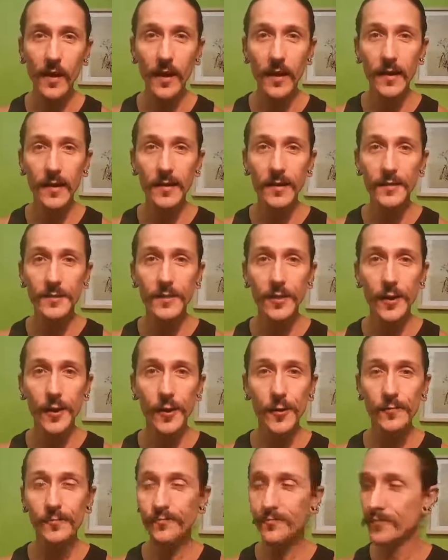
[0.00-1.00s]
So
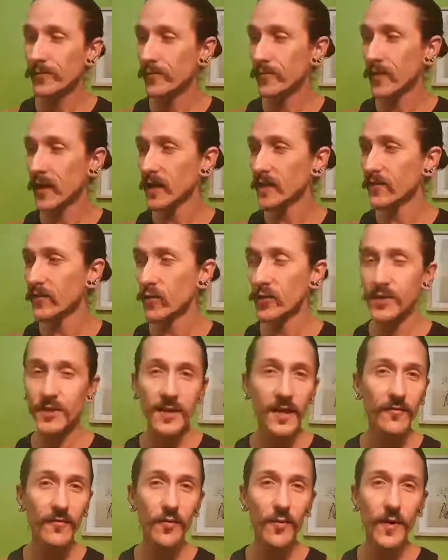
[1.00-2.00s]
thanks for watching,
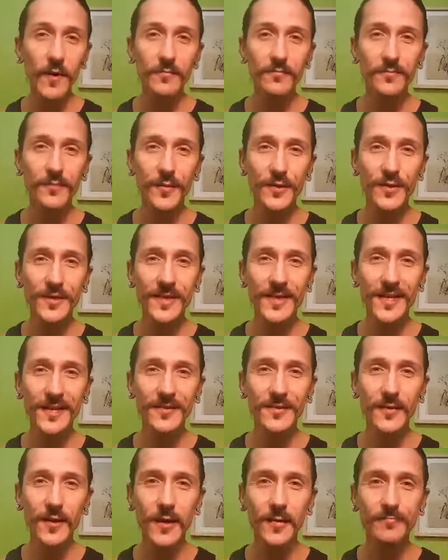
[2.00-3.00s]
everyone. I'll see you next
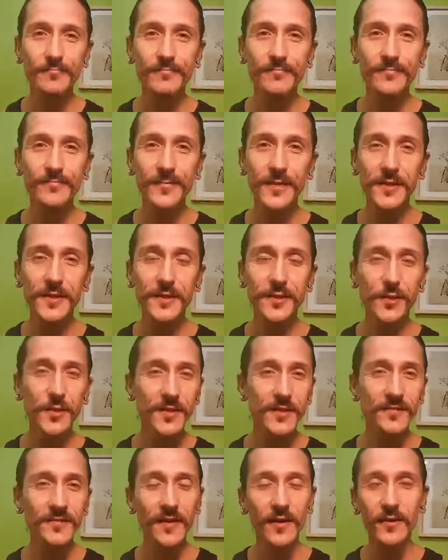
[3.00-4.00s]
time. This is Chris
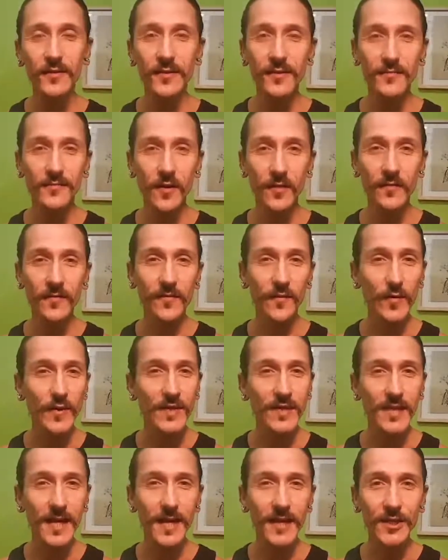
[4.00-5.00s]
Fehres from Fehres
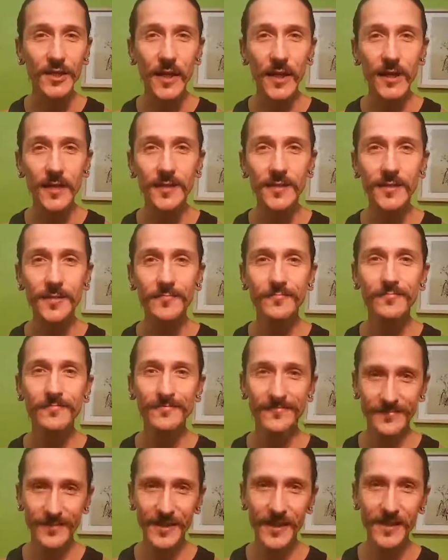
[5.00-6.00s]
Energetics.
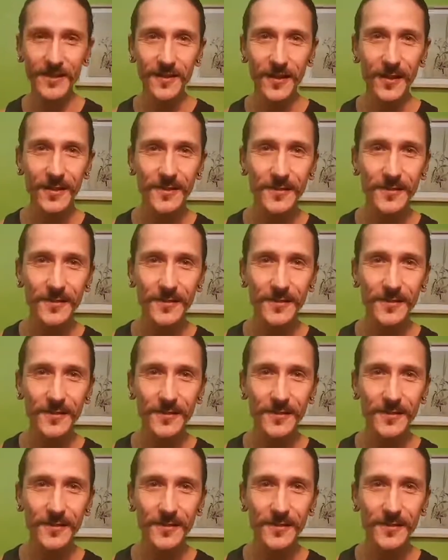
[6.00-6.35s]
Cheers, guys.